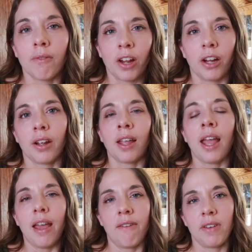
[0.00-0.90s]
very
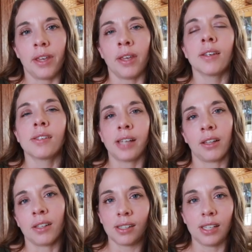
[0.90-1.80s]
heavy
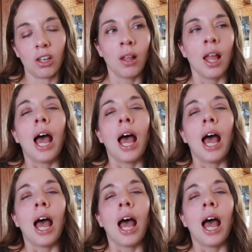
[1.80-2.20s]
stainless steel.